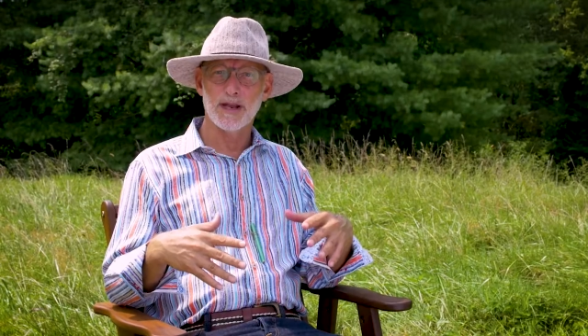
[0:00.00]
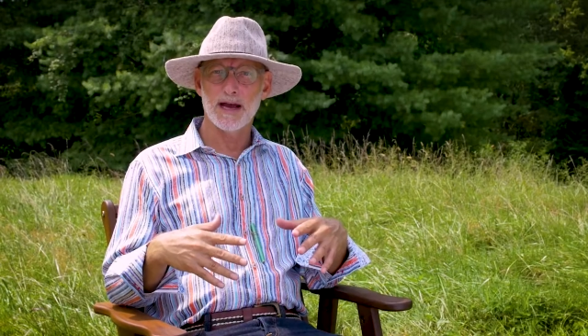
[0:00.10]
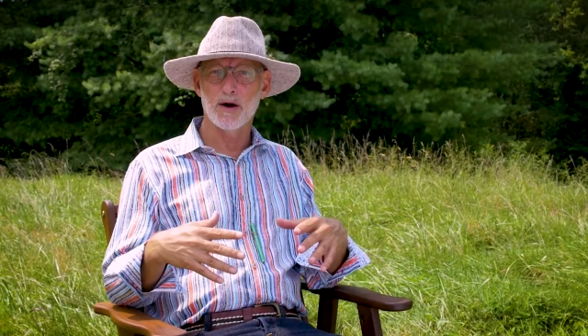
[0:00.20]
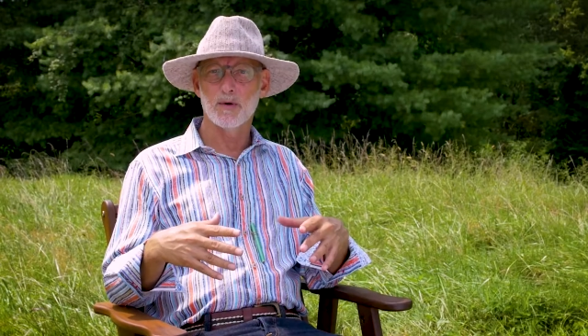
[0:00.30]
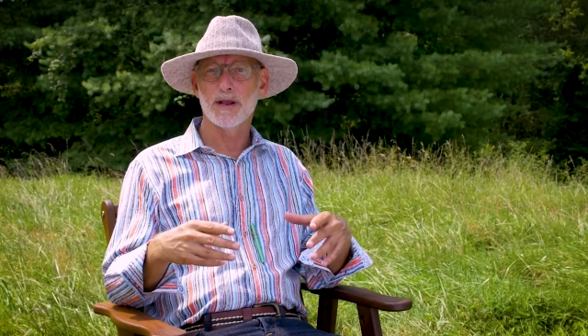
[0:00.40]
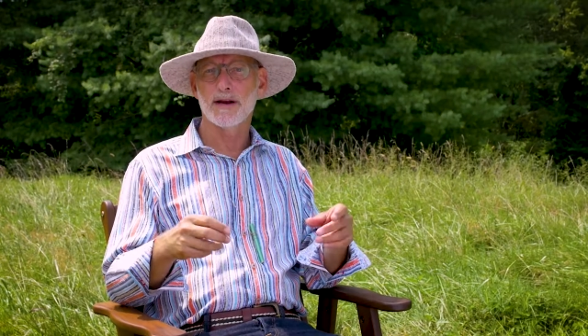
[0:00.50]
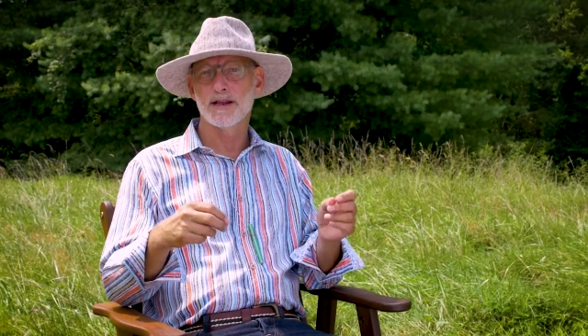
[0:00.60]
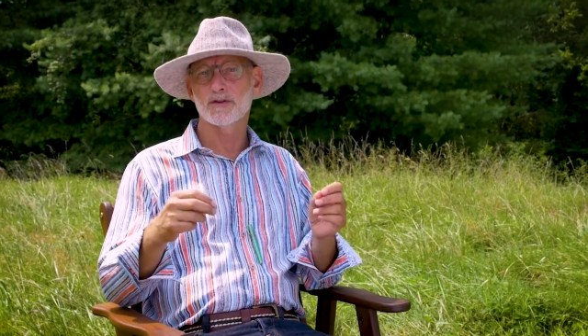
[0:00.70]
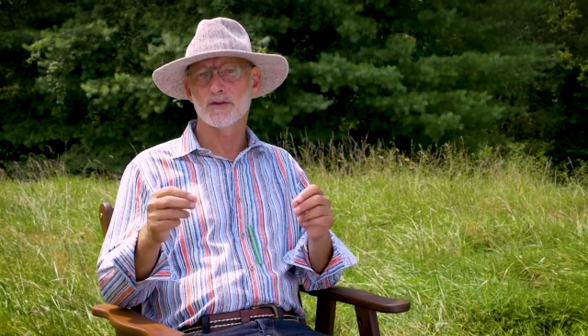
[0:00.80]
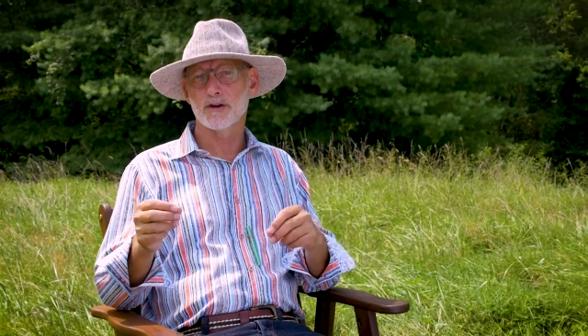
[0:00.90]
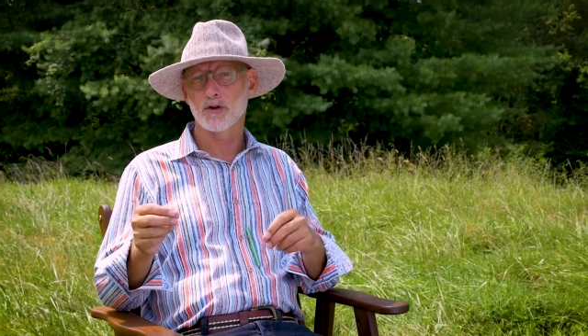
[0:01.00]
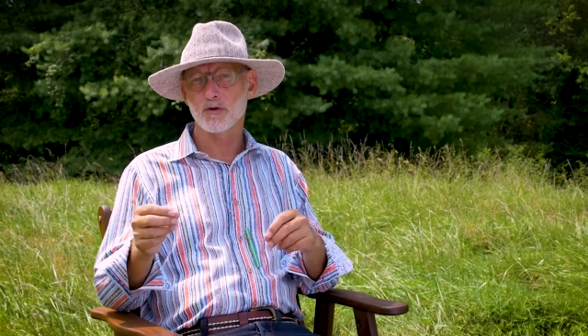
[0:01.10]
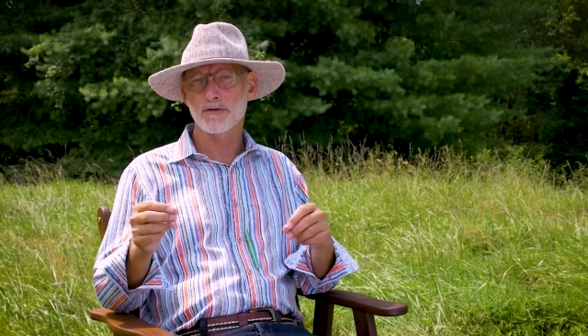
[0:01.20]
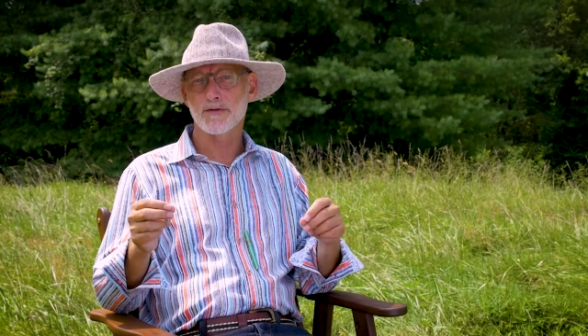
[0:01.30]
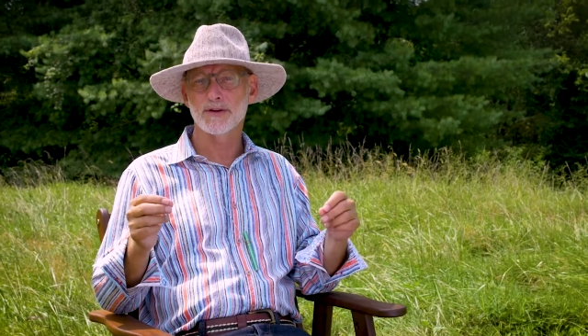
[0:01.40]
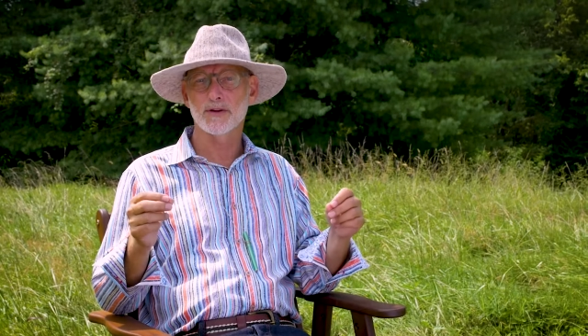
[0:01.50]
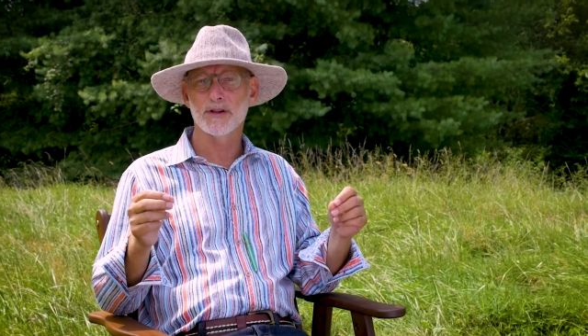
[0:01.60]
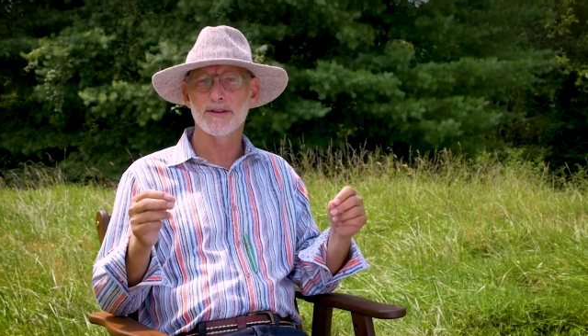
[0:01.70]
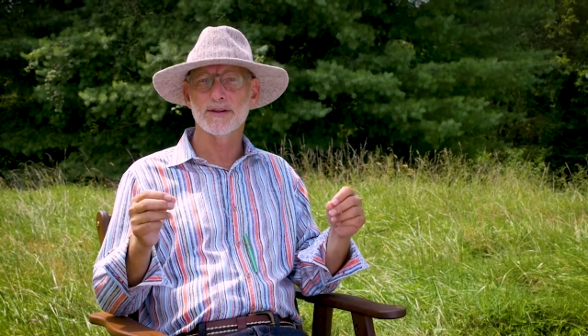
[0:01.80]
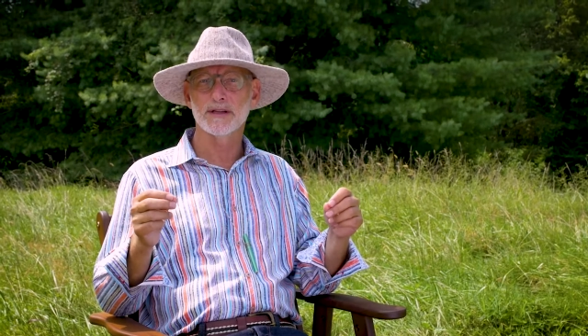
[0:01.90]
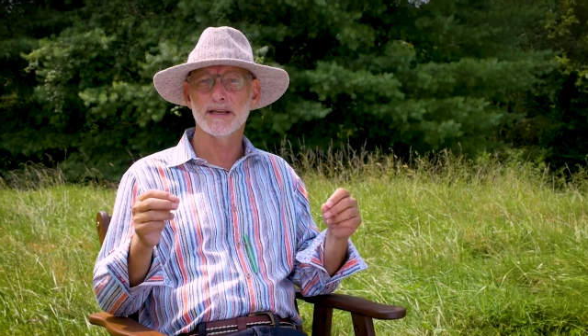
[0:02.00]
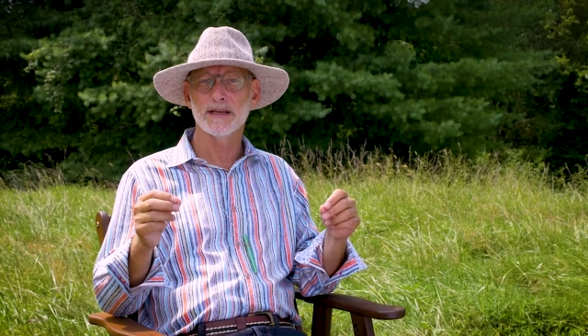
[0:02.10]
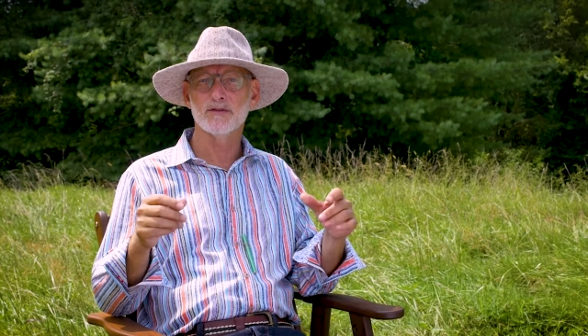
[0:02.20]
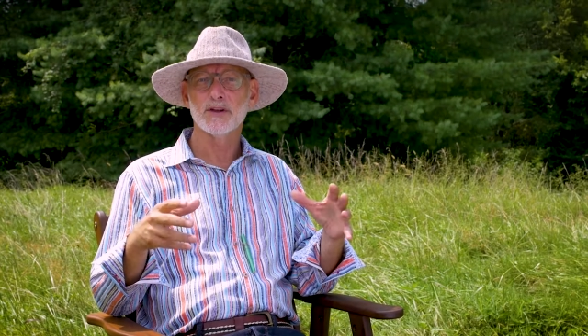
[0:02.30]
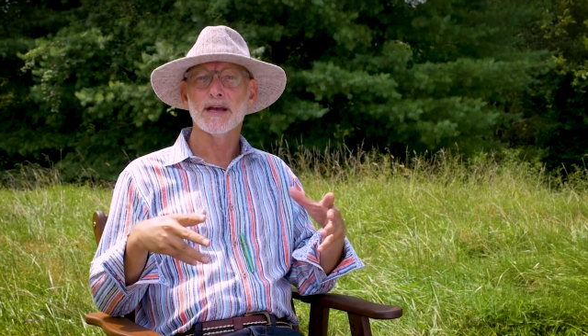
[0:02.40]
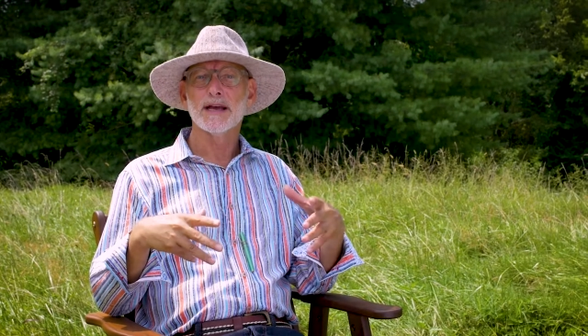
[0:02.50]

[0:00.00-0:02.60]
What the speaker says: down and it hits the chlorophyll in the leaves,